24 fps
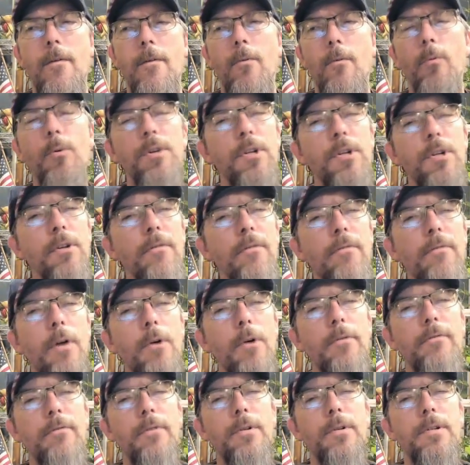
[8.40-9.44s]
Would you
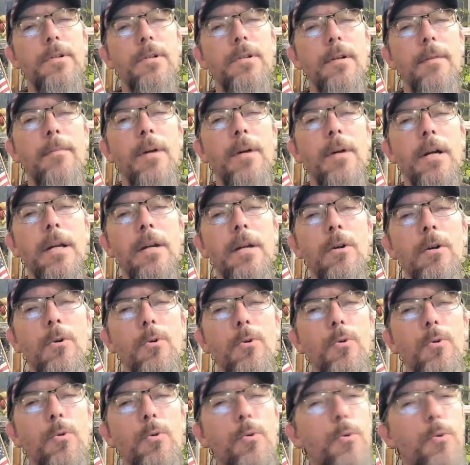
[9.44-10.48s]
vote for somebody
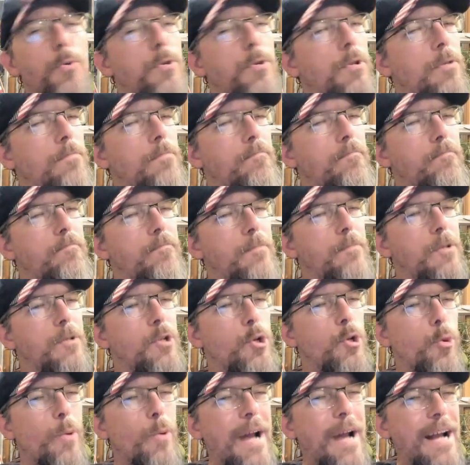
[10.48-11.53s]
who
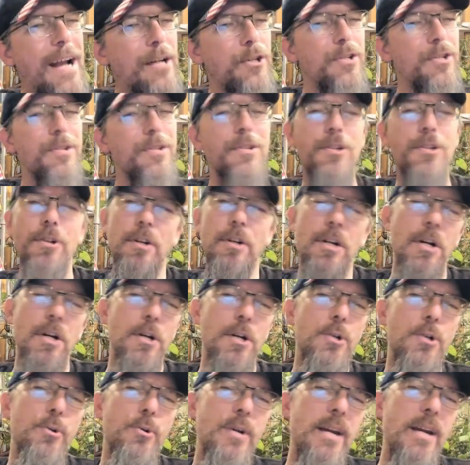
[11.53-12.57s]
trashes your
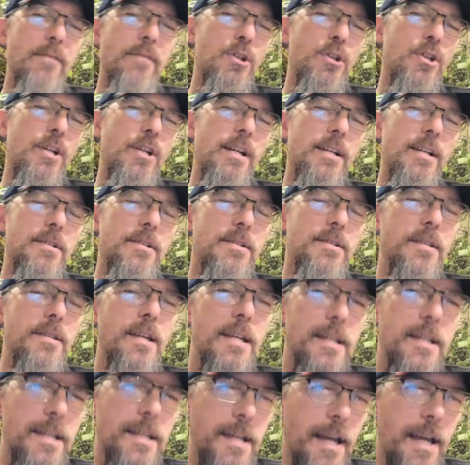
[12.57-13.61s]
country every chance
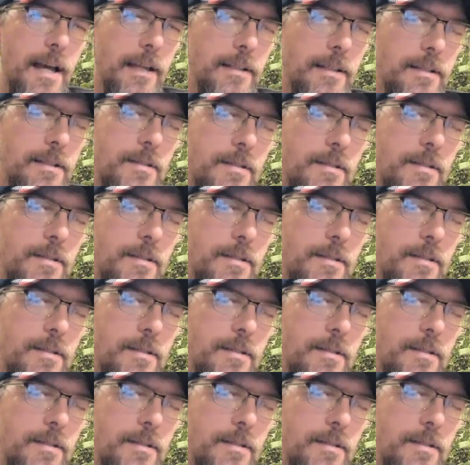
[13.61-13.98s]
they get?